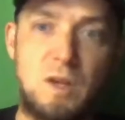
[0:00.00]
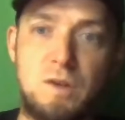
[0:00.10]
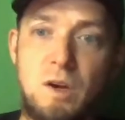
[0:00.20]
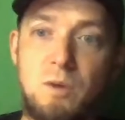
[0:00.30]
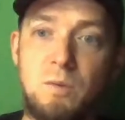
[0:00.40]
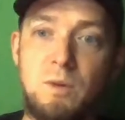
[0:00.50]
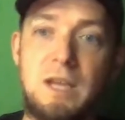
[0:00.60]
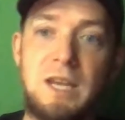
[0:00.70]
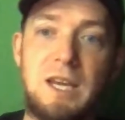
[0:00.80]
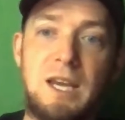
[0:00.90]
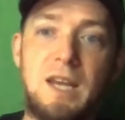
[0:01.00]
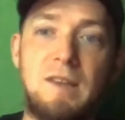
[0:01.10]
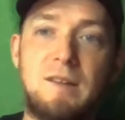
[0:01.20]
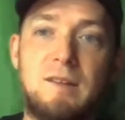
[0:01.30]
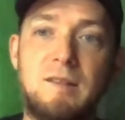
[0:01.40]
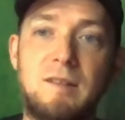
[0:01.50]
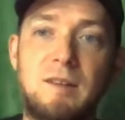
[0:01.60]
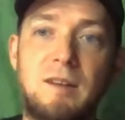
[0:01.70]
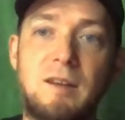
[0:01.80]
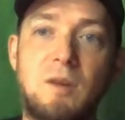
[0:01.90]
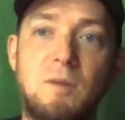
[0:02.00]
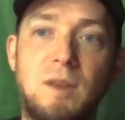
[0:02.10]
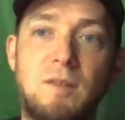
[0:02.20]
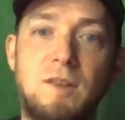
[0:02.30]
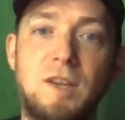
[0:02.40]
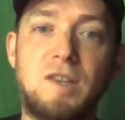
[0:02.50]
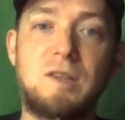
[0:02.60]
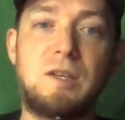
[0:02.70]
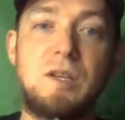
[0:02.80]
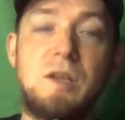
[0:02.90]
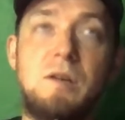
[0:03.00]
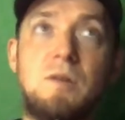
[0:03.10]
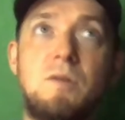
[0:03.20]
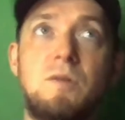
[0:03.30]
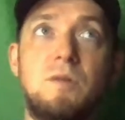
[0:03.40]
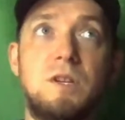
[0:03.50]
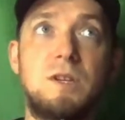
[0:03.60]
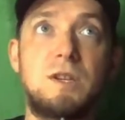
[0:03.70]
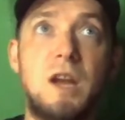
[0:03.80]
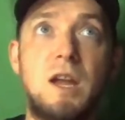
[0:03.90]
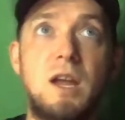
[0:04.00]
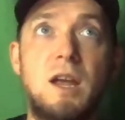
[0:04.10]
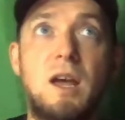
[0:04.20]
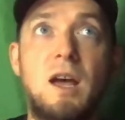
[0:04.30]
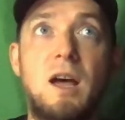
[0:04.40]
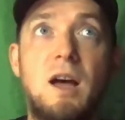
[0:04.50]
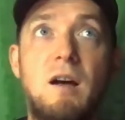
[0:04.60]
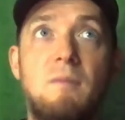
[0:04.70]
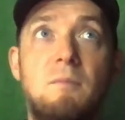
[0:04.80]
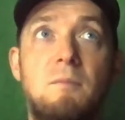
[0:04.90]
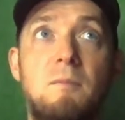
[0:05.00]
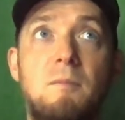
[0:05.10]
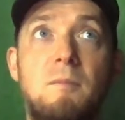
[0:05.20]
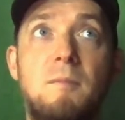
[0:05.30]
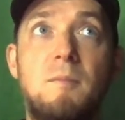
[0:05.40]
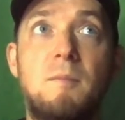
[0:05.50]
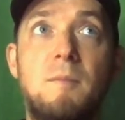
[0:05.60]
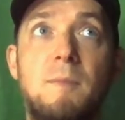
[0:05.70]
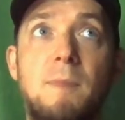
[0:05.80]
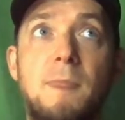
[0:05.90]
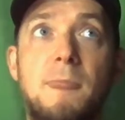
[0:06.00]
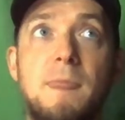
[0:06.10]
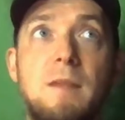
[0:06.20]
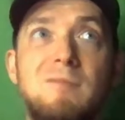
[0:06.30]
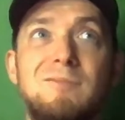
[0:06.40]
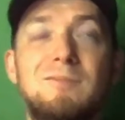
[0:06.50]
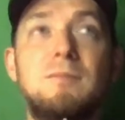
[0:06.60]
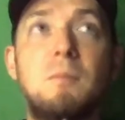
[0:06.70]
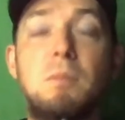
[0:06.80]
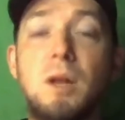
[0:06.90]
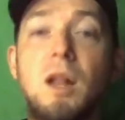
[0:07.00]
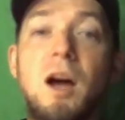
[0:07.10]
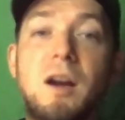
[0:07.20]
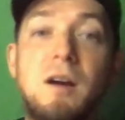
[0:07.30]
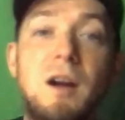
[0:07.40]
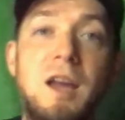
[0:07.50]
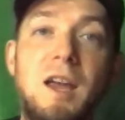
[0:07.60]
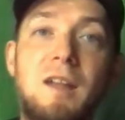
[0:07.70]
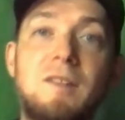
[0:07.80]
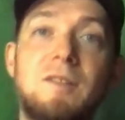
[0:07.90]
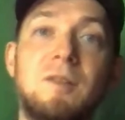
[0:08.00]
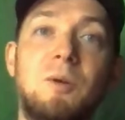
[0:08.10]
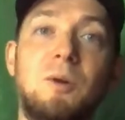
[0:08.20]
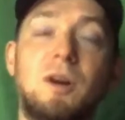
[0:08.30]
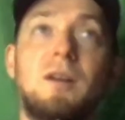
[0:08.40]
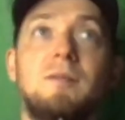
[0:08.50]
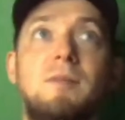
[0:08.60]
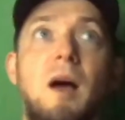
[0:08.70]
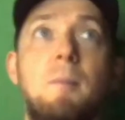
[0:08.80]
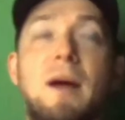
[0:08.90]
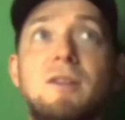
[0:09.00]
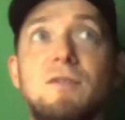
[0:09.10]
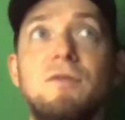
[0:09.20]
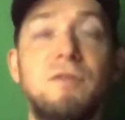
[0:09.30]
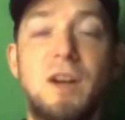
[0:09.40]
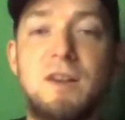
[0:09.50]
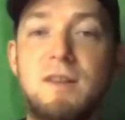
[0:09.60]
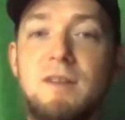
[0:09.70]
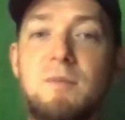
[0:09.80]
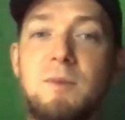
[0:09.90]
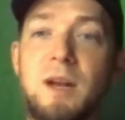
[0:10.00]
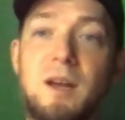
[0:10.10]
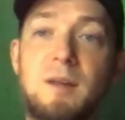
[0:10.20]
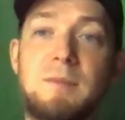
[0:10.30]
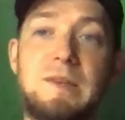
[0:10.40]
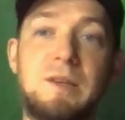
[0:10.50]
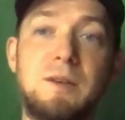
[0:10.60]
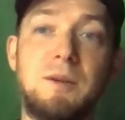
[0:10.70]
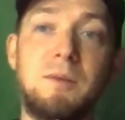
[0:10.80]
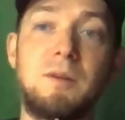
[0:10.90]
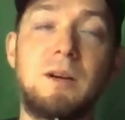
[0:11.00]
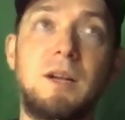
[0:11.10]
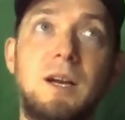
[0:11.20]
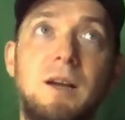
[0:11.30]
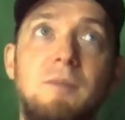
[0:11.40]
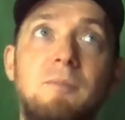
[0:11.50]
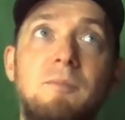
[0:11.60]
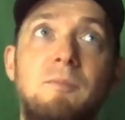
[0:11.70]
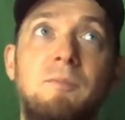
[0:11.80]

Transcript: so it's you know there's this huge um, blocker, I guess, or amount of friction when it comes to um,